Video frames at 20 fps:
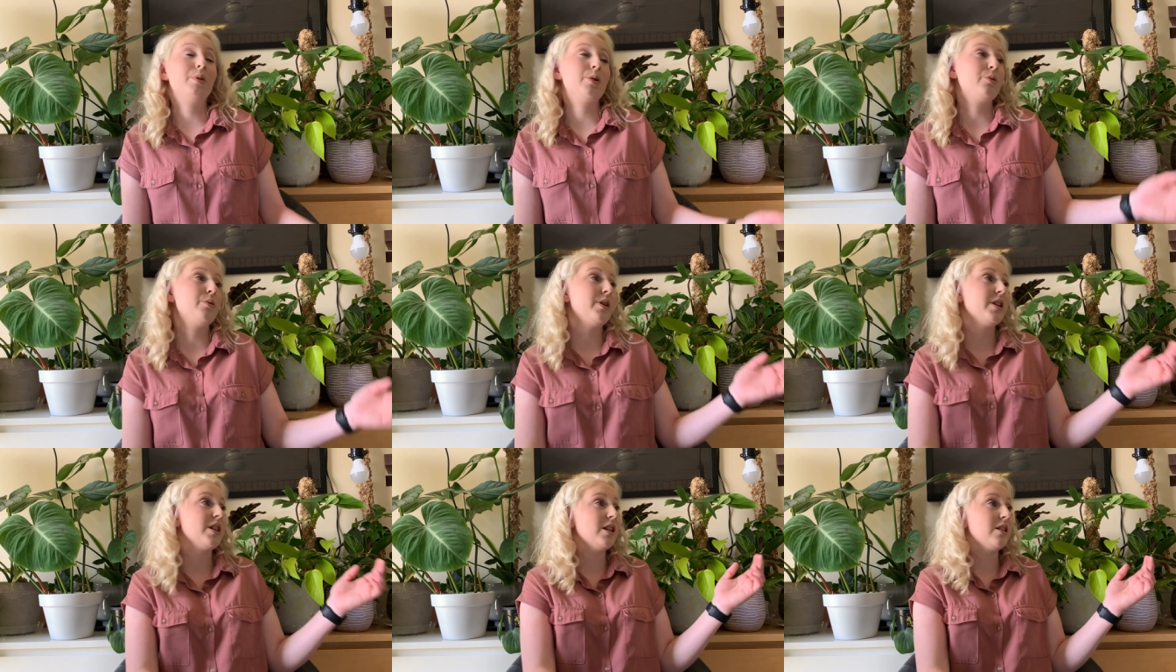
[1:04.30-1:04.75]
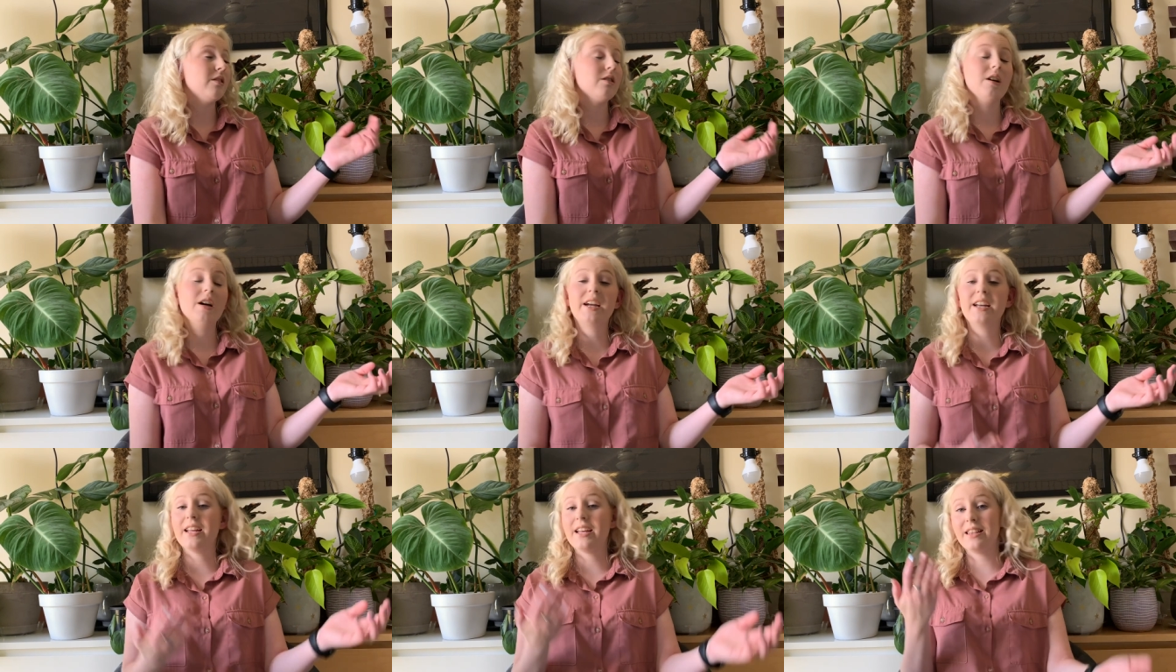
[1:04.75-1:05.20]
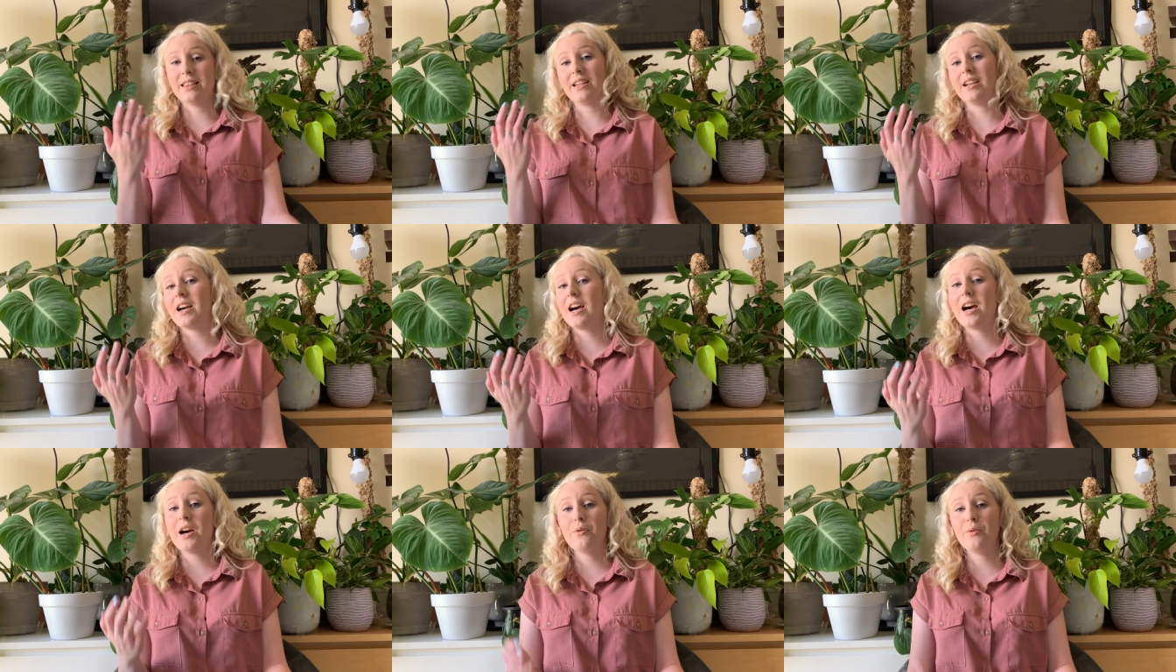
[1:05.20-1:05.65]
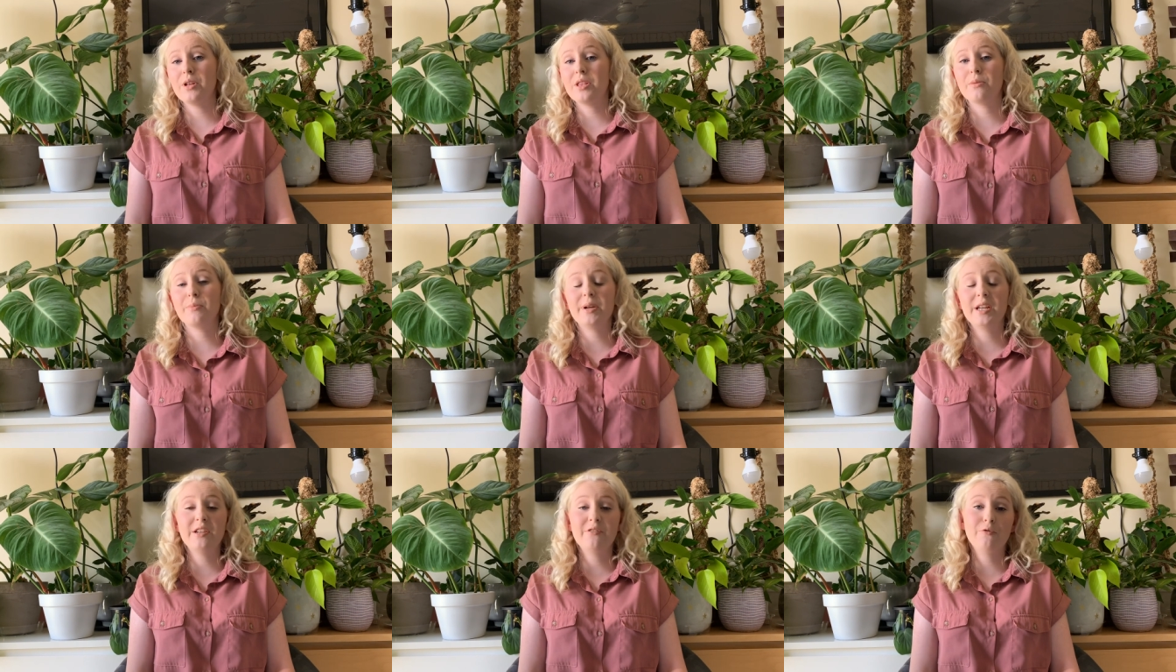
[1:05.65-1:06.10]
between the line and the car
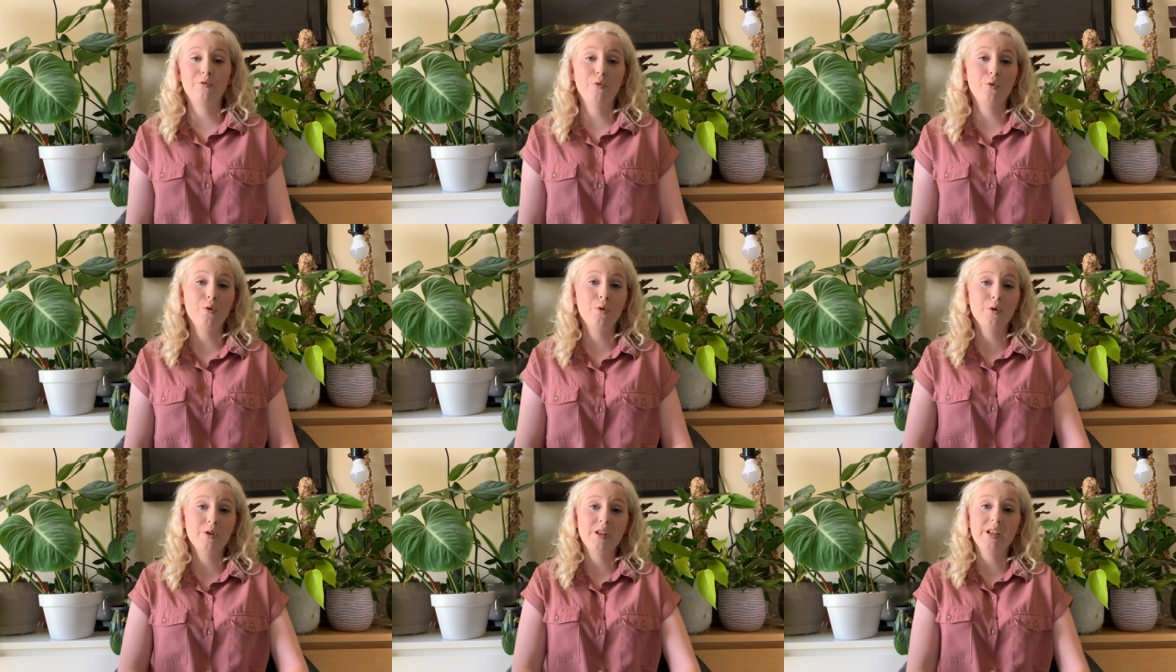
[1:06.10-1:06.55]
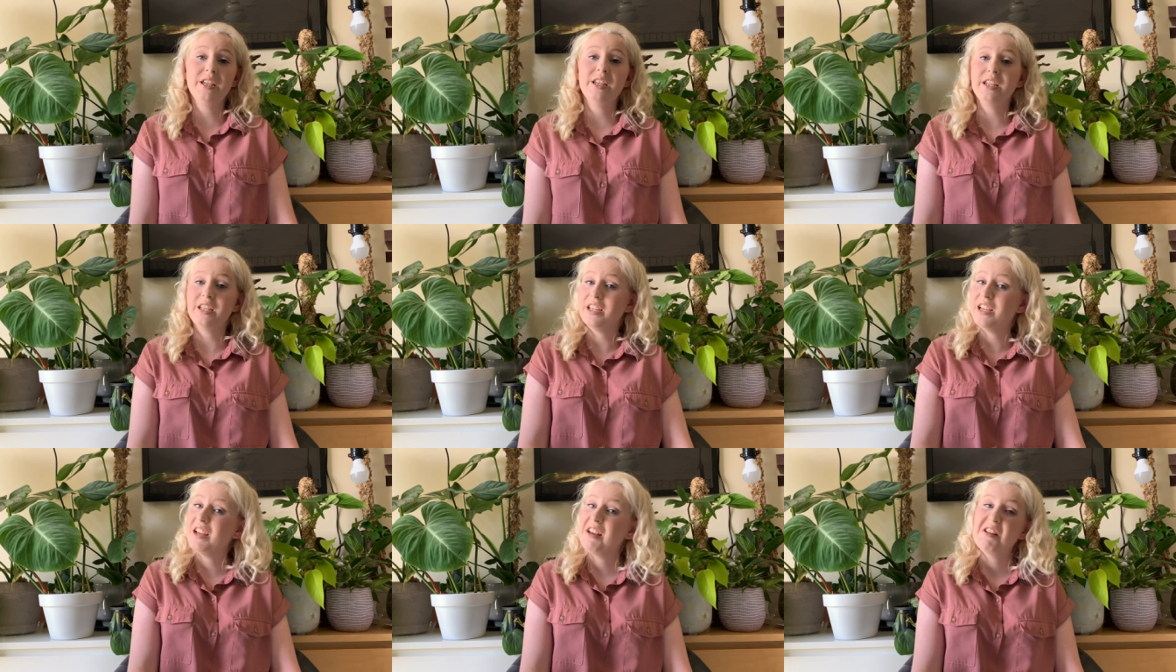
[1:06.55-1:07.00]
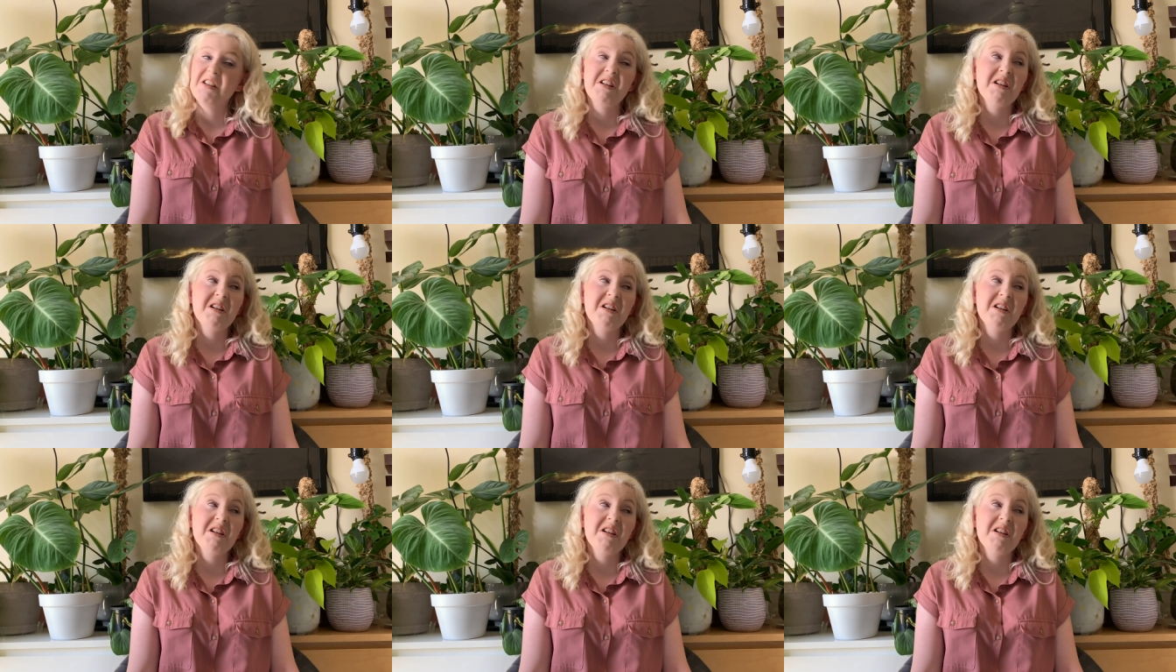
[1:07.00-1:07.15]
with me for the